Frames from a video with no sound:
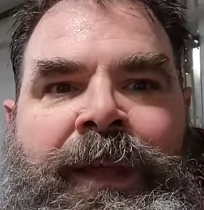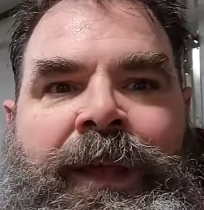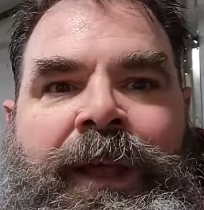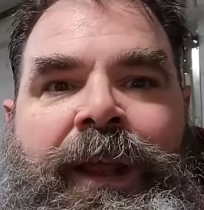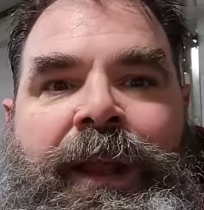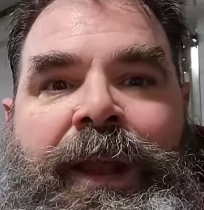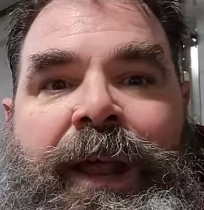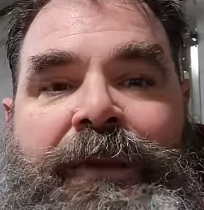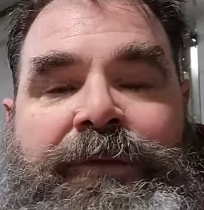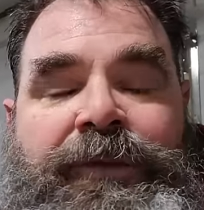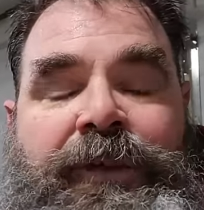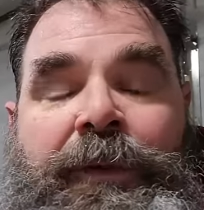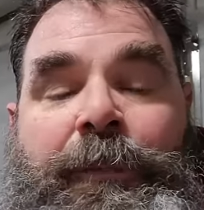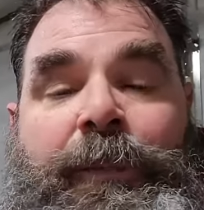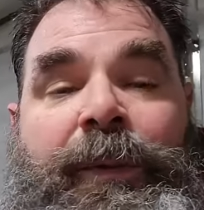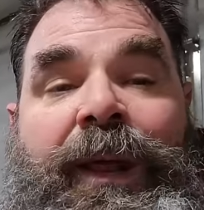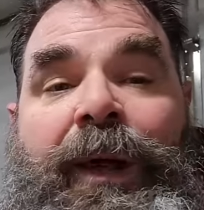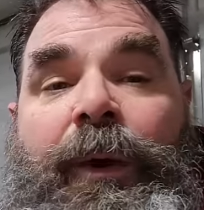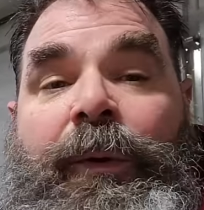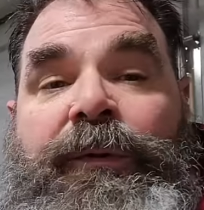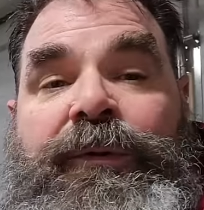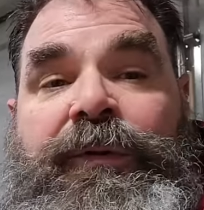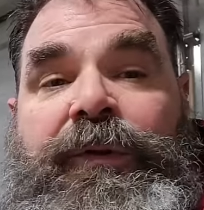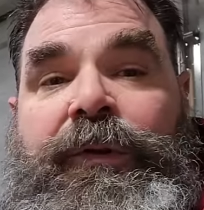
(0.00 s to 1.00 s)
and actually, the
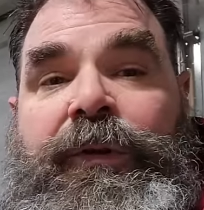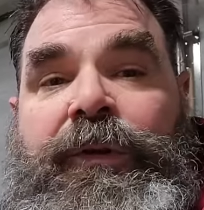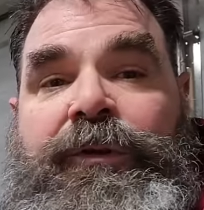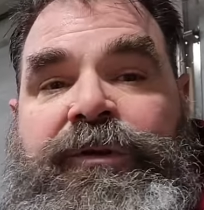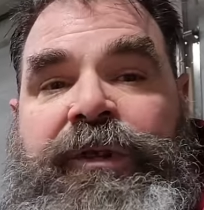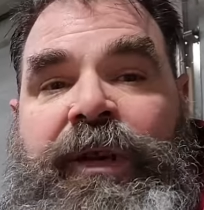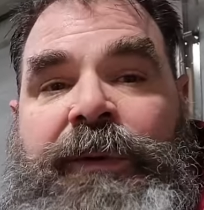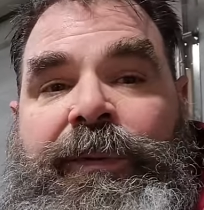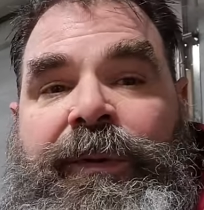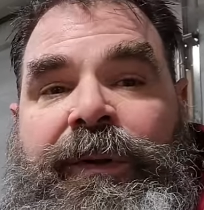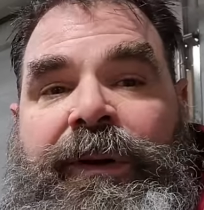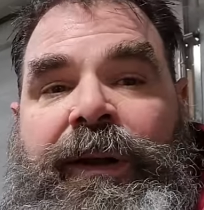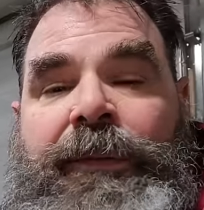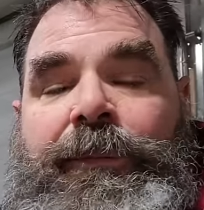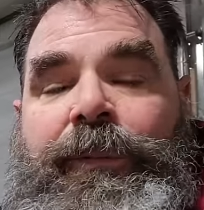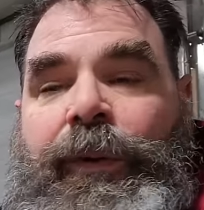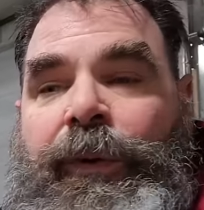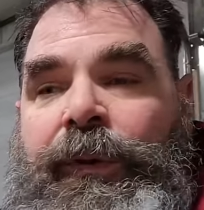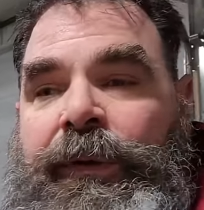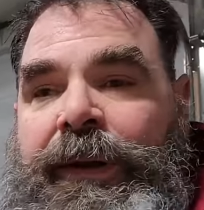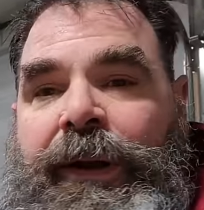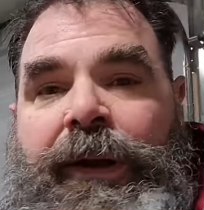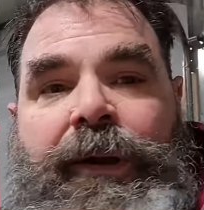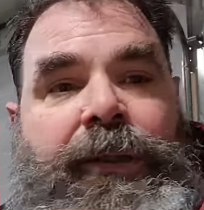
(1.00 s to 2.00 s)
plow was in good shape when I
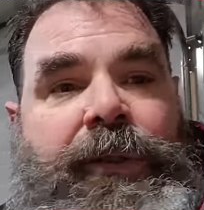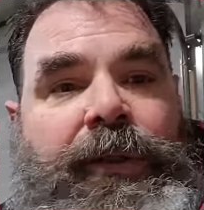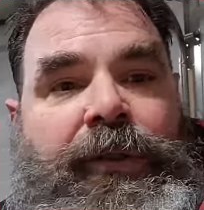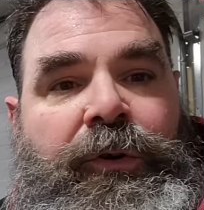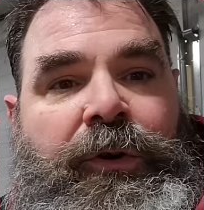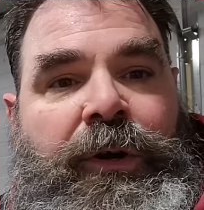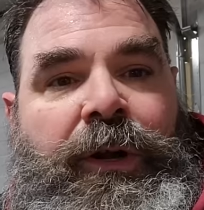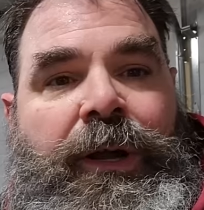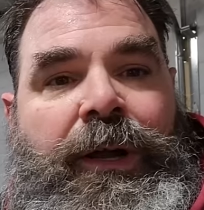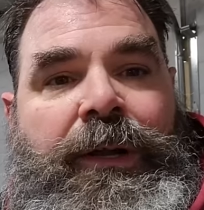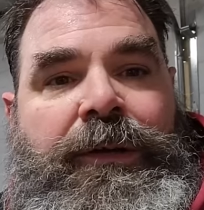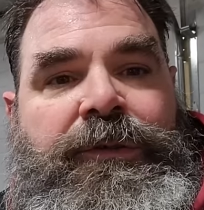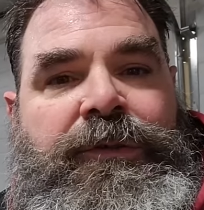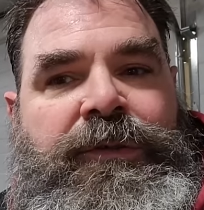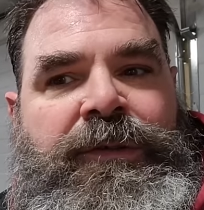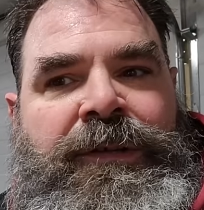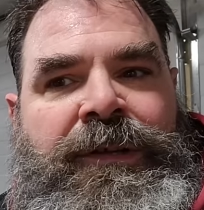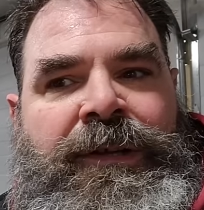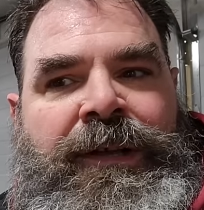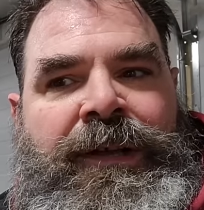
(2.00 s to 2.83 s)
pulled it out of the garage.